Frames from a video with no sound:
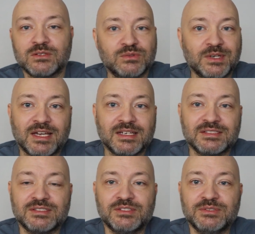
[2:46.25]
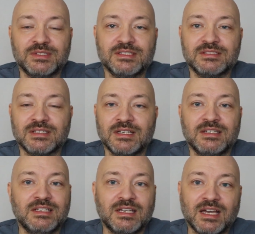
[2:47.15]
So he has to do this.
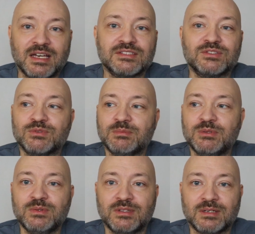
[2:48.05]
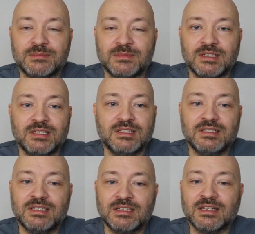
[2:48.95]
He has to rebuke them.
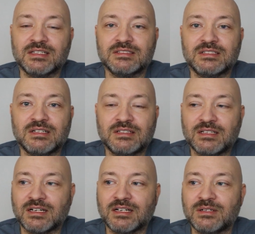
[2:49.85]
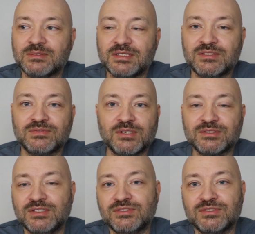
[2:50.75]
He cannot allow these
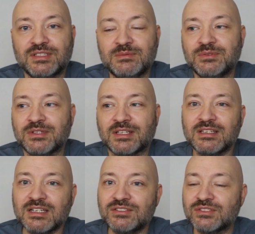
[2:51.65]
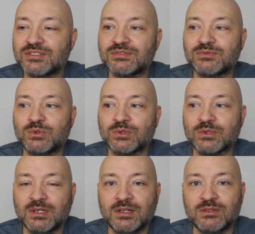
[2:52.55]
false teachers to keep doing that, not just
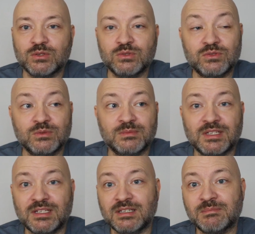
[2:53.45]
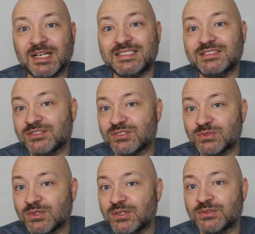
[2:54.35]
for those whom they might
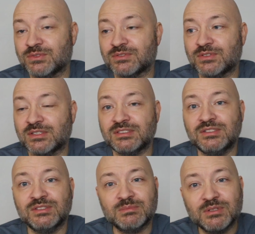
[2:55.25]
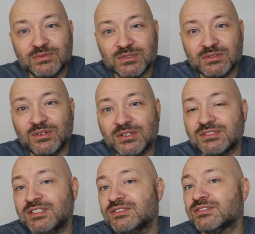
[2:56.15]
destroy through their false teaching, but for the
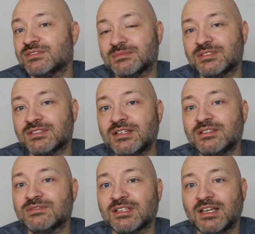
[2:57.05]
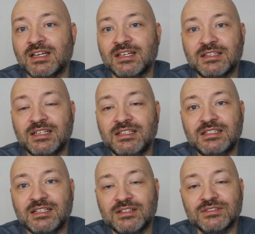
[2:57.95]
false teachers themselves, they
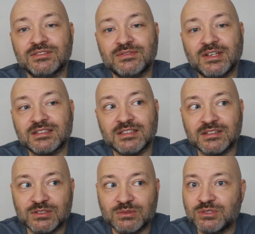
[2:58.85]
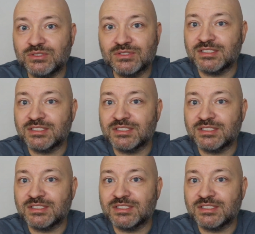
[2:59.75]
need to hear the fact that what you're